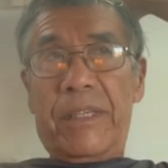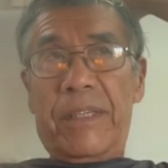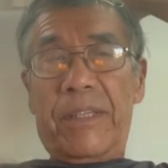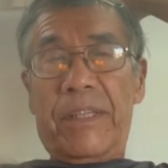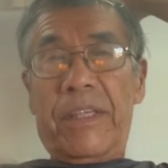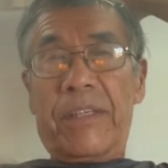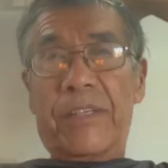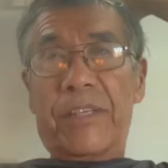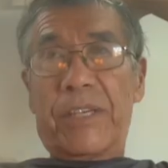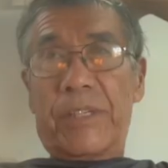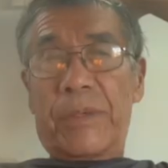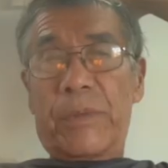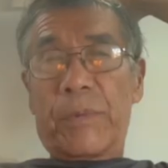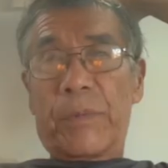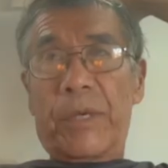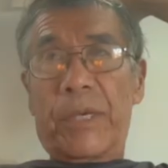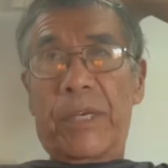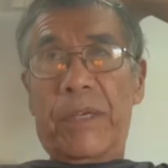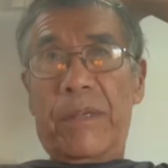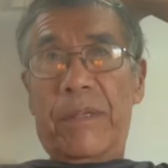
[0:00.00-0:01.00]
nature's
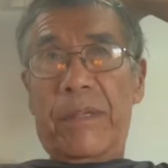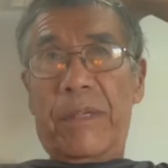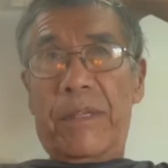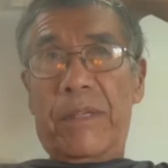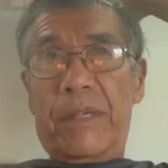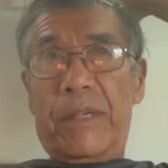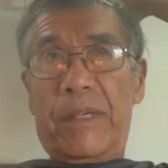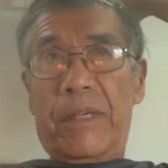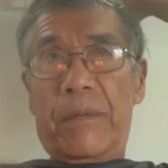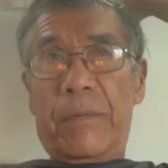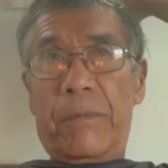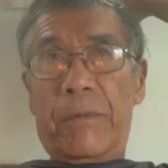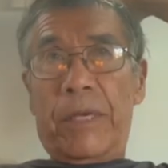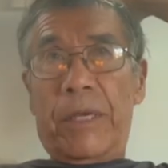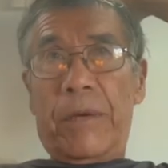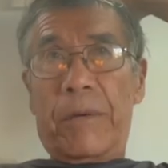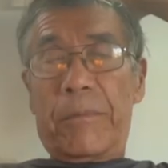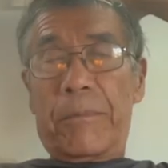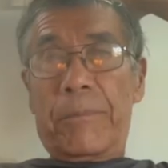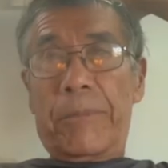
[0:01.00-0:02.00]
way
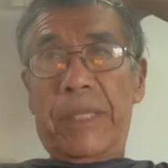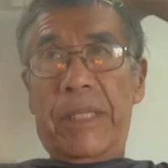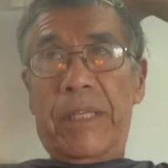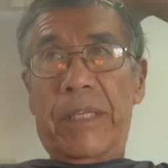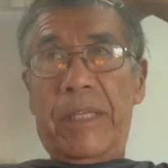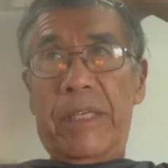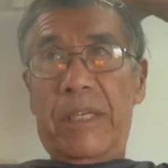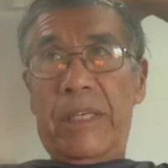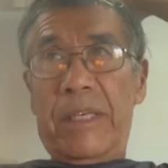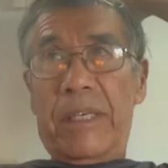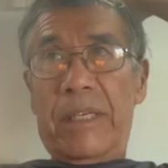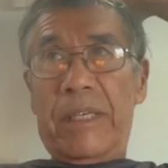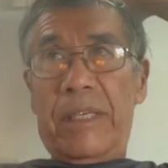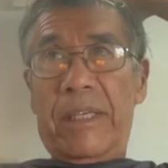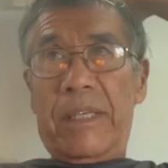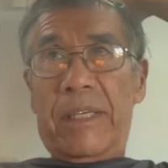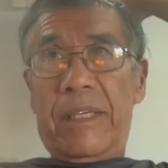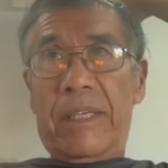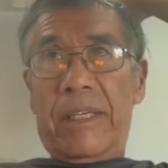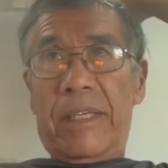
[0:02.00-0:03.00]
of being,
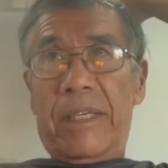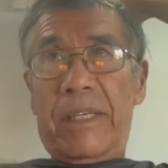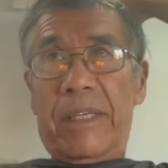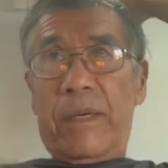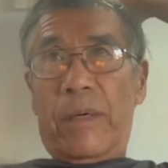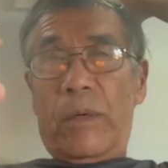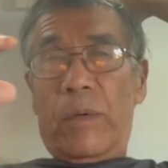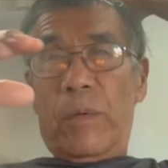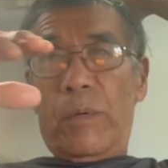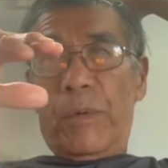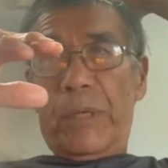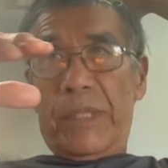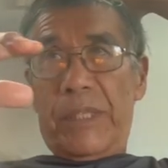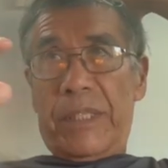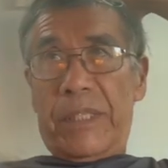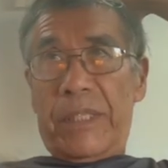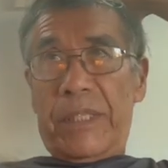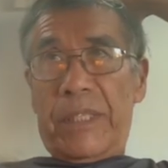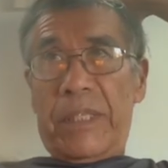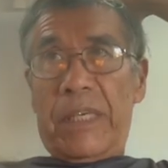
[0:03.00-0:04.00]

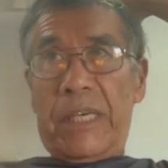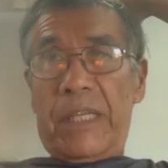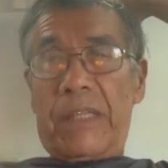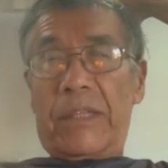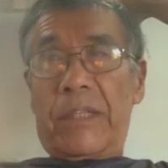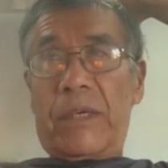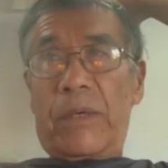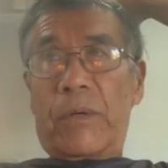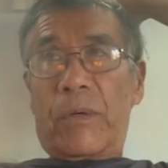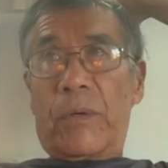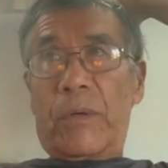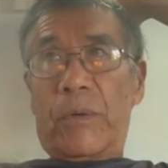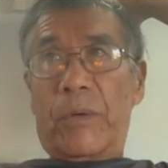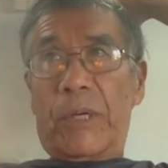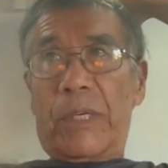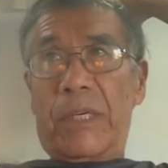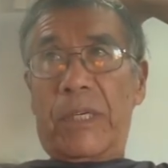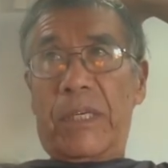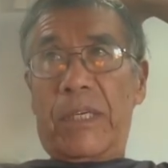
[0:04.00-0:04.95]
always at the core,